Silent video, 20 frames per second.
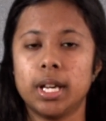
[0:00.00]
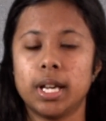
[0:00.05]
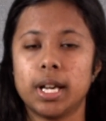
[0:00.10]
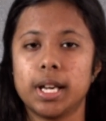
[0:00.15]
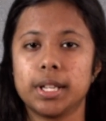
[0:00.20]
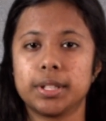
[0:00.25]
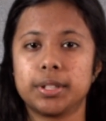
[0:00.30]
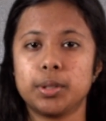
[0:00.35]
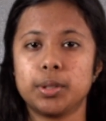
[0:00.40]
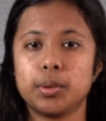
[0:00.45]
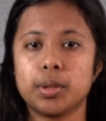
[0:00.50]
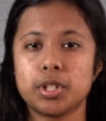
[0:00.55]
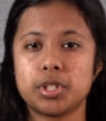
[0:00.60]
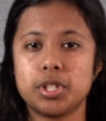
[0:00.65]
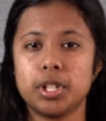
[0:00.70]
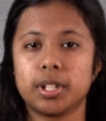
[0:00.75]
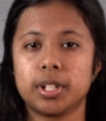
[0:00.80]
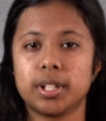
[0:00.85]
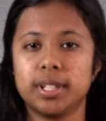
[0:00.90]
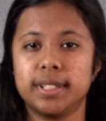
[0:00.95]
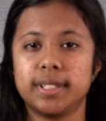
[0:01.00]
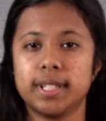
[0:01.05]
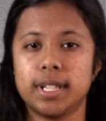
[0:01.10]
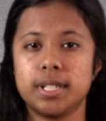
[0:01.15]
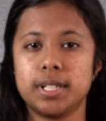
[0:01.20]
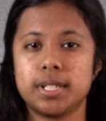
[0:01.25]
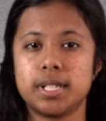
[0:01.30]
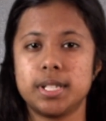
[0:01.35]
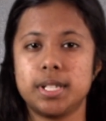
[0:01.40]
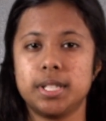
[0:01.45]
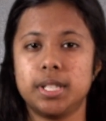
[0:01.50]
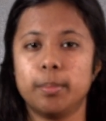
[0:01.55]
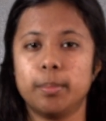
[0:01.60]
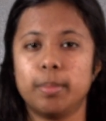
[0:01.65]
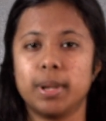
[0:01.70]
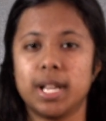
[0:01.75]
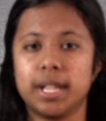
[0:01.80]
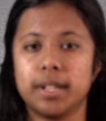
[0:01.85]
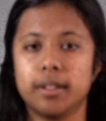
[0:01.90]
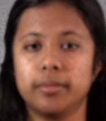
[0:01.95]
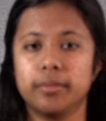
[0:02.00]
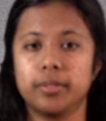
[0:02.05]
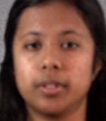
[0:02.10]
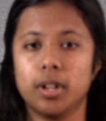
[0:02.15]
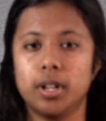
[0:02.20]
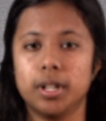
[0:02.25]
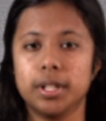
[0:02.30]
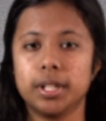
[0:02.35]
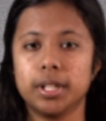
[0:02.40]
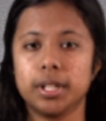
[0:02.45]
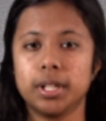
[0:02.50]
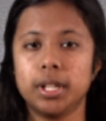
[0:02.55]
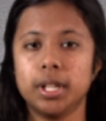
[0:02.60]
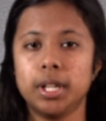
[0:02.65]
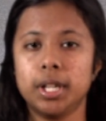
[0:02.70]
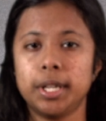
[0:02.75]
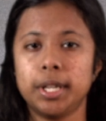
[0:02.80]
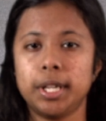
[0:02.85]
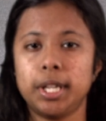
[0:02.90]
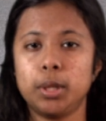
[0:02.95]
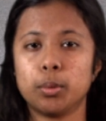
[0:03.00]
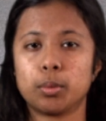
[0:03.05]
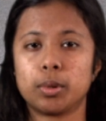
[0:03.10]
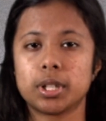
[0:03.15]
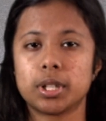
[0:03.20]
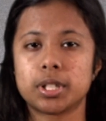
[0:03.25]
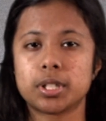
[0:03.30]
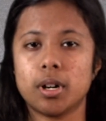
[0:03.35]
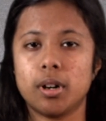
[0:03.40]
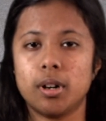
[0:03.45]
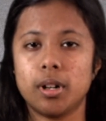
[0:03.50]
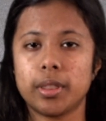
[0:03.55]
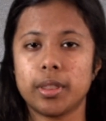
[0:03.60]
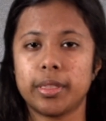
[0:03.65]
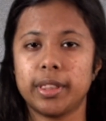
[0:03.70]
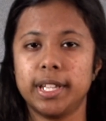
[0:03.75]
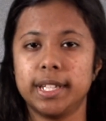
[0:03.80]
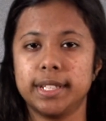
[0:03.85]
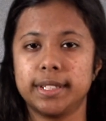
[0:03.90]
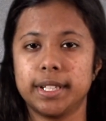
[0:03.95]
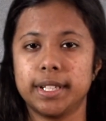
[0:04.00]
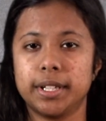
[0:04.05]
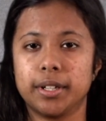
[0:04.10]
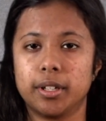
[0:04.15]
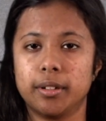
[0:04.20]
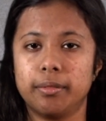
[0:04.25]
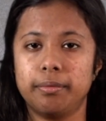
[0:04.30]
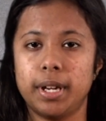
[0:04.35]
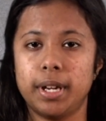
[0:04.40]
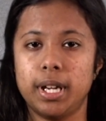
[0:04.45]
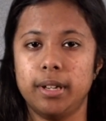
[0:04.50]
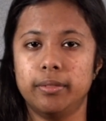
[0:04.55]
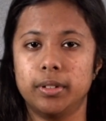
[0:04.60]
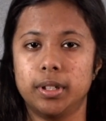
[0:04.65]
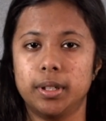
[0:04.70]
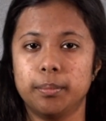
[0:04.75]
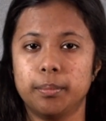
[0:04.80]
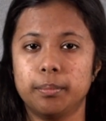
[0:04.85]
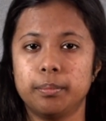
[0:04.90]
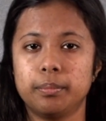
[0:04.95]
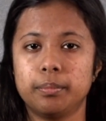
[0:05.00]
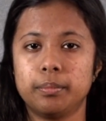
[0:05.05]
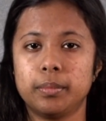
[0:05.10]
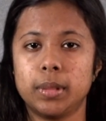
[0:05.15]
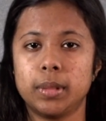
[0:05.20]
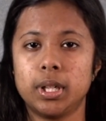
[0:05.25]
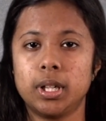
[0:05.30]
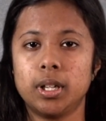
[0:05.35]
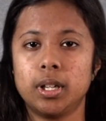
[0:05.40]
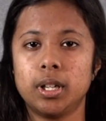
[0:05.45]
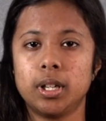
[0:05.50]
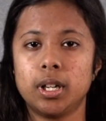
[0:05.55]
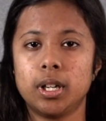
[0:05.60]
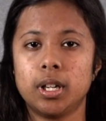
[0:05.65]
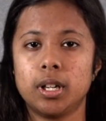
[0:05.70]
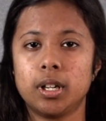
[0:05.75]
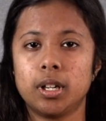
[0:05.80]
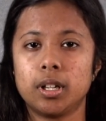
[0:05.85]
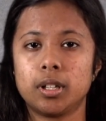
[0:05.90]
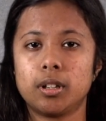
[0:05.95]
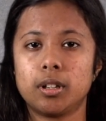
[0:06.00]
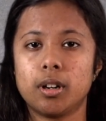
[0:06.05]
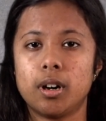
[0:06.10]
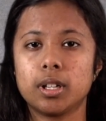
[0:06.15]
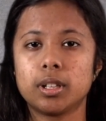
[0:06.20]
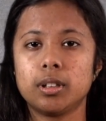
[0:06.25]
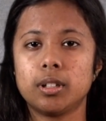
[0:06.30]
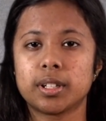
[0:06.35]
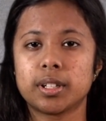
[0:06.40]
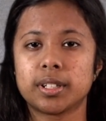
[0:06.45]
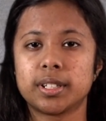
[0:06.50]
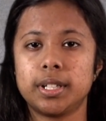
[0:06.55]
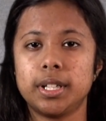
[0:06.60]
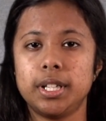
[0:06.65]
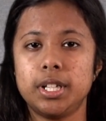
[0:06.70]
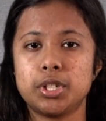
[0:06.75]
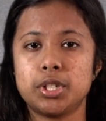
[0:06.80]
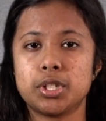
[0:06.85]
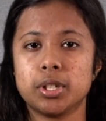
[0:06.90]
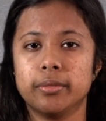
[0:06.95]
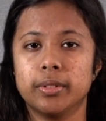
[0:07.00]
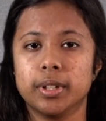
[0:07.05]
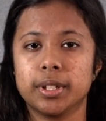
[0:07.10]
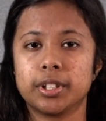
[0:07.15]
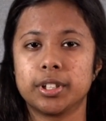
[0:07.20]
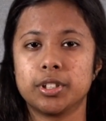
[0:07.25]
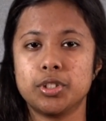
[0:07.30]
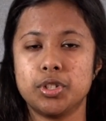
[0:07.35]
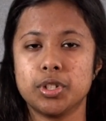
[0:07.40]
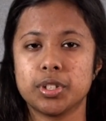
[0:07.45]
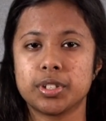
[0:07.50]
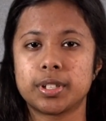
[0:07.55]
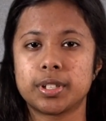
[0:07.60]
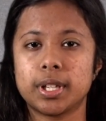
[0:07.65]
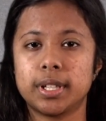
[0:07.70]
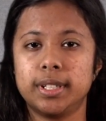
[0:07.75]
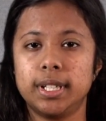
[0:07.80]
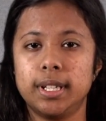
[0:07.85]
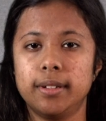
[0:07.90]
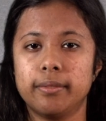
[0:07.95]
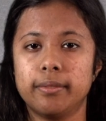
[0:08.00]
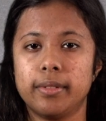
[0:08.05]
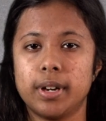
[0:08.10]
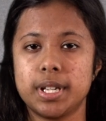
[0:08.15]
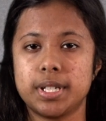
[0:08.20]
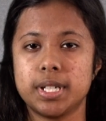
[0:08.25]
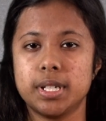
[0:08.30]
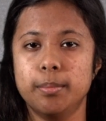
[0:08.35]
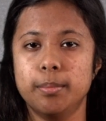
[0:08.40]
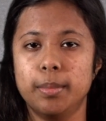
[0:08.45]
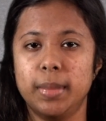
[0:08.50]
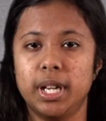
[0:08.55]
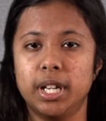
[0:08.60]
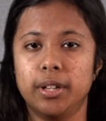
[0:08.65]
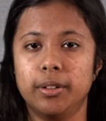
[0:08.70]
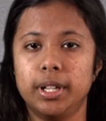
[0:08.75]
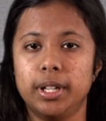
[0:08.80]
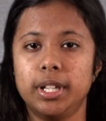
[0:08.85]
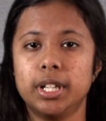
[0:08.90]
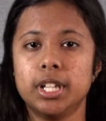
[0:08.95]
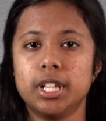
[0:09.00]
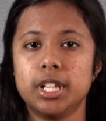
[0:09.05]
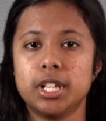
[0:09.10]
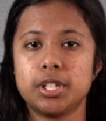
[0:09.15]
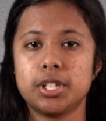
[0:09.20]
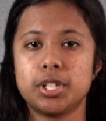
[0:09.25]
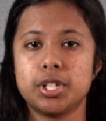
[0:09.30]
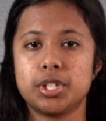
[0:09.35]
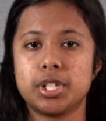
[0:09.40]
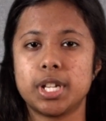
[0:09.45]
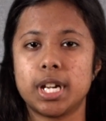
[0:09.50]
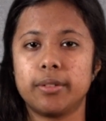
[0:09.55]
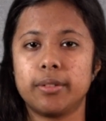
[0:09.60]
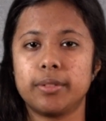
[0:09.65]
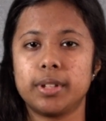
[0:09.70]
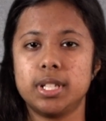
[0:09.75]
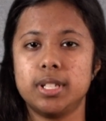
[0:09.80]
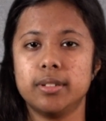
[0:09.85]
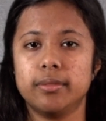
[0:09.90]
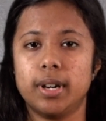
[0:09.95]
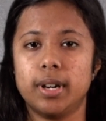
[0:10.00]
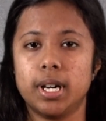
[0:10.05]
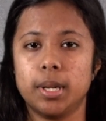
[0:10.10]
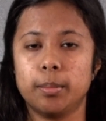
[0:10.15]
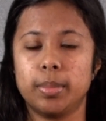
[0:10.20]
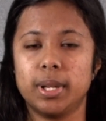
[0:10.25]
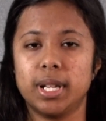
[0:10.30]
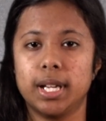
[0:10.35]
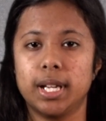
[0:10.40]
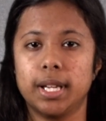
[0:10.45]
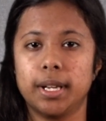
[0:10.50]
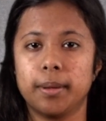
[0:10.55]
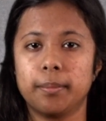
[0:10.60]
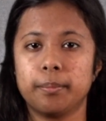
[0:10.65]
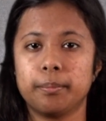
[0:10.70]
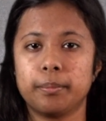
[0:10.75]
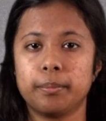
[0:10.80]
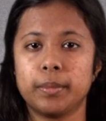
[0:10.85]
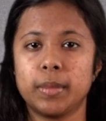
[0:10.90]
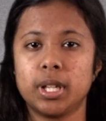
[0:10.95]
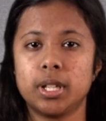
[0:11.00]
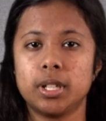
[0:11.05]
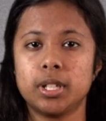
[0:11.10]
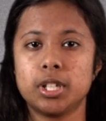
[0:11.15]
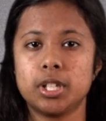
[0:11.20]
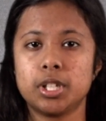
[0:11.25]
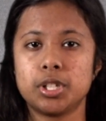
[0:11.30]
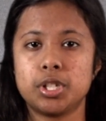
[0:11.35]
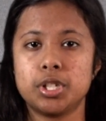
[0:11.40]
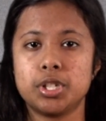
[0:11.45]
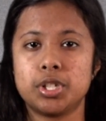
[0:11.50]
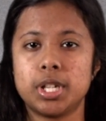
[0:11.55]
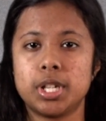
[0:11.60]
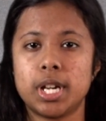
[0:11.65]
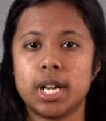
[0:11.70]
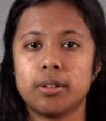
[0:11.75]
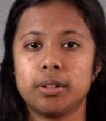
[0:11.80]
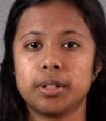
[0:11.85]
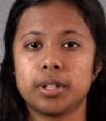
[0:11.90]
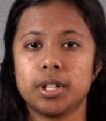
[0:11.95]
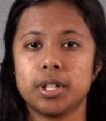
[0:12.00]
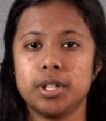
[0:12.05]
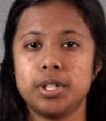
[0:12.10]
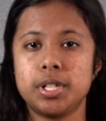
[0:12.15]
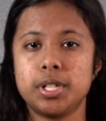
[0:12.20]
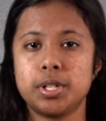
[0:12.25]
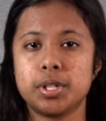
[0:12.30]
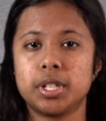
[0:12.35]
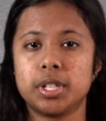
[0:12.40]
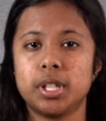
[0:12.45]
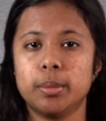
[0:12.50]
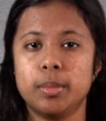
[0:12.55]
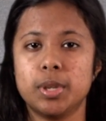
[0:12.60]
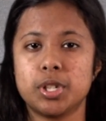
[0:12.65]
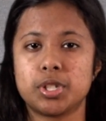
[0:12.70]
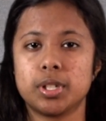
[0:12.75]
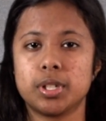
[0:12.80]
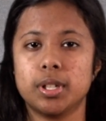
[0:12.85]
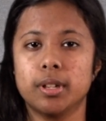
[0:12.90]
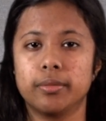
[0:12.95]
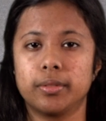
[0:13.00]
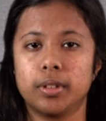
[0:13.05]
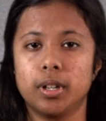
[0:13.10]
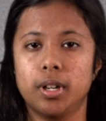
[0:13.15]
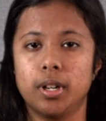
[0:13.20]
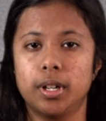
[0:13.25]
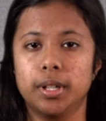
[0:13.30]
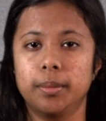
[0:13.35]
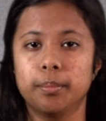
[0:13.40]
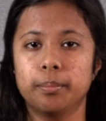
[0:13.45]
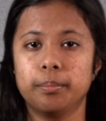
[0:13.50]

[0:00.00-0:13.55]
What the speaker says: As soon as she consented to the plan of God, he worked all things in her favor. God looks at each of us just as he invited Mary to share in the divine plan, to share and continue the mission of God.